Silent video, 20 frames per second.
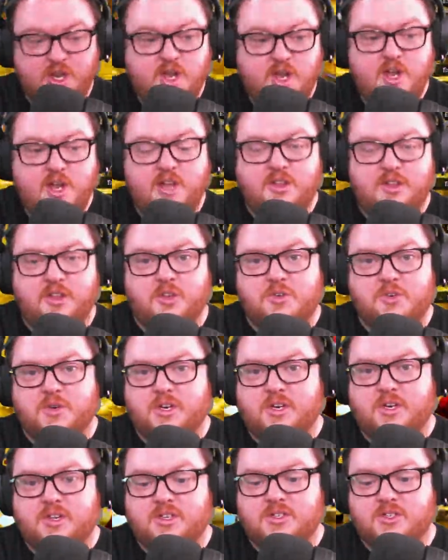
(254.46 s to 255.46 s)
The other trick
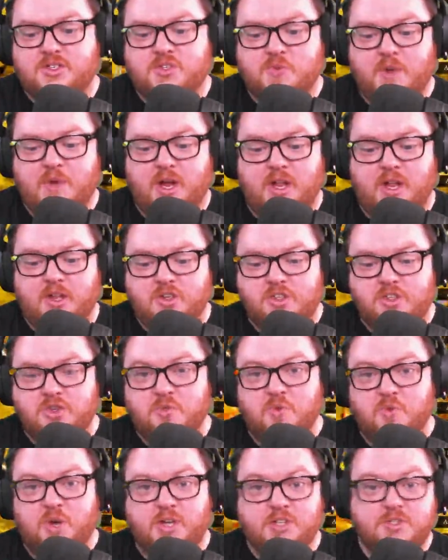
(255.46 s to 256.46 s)
to this as well is you
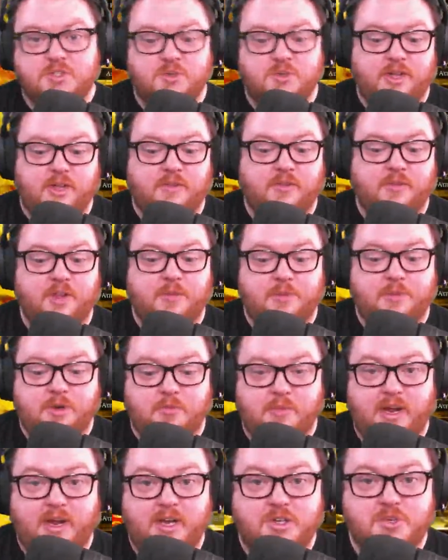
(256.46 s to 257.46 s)
want to level up your
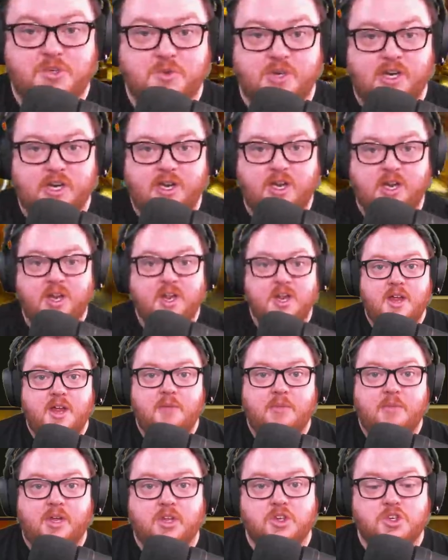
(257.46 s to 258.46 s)
magery,
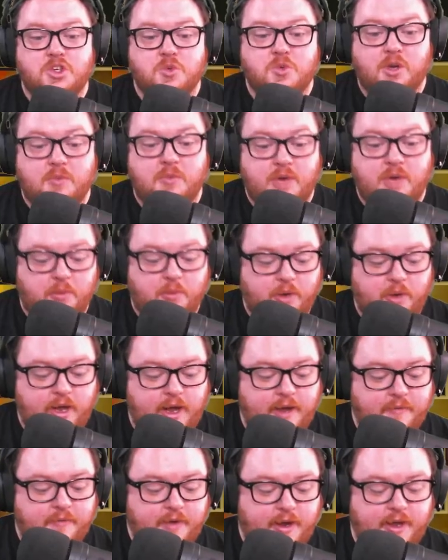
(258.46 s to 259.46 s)
because you want to be able to
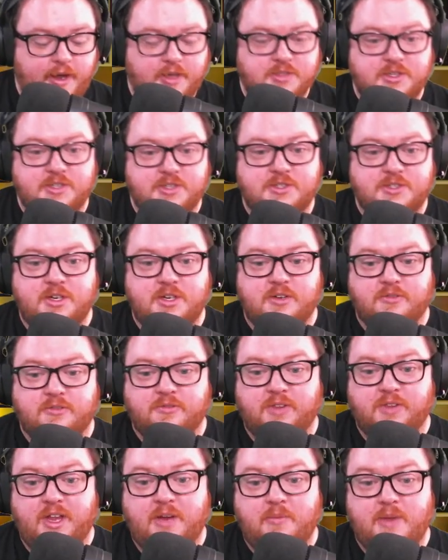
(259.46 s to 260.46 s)
have access to your
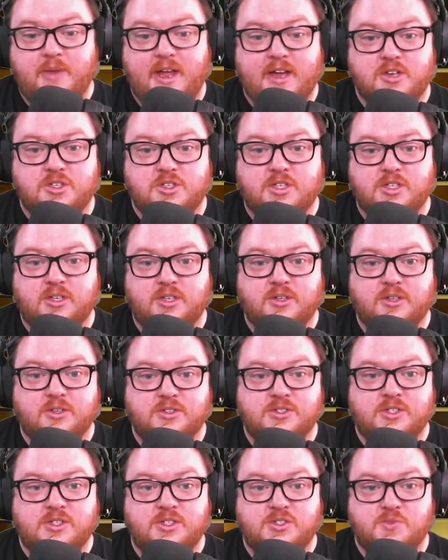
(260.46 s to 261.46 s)
flame dash
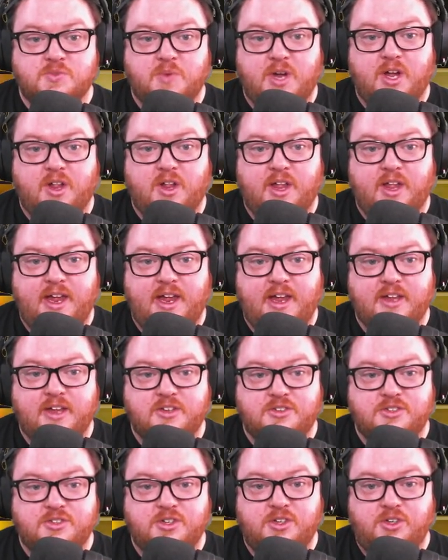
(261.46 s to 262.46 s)
skills as well
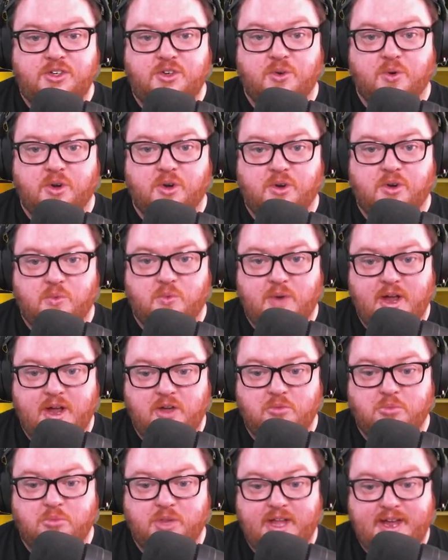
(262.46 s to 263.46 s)
as your
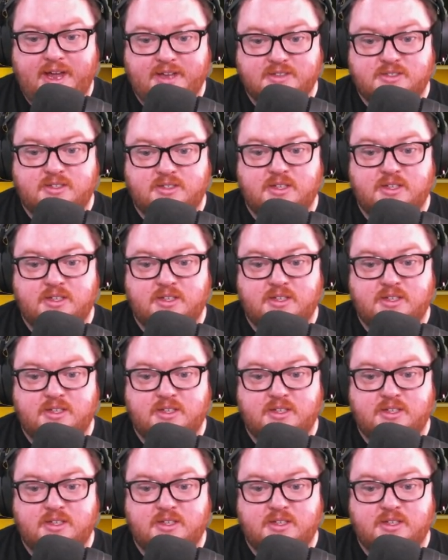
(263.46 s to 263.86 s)
ground blast.